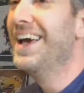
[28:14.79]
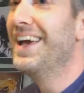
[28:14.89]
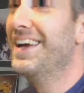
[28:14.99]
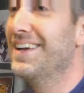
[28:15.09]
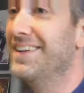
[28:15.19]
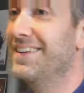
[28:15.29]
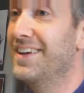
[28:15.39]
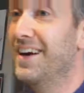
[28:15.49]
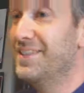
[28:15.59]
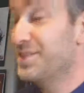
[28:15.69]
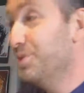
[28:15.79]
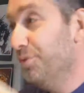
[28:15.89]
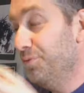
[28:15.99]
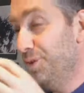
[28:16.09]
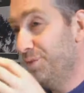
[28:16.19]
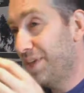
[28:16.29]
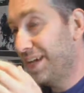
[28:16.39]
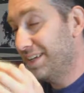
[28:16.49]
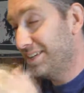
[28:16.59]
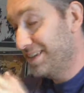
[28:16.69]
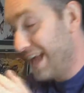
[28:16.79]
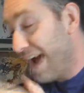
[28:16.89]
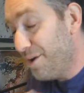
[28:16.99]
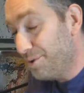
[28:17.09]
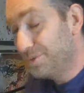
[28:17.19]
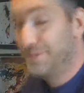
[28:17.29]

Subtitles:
And I still feel that now,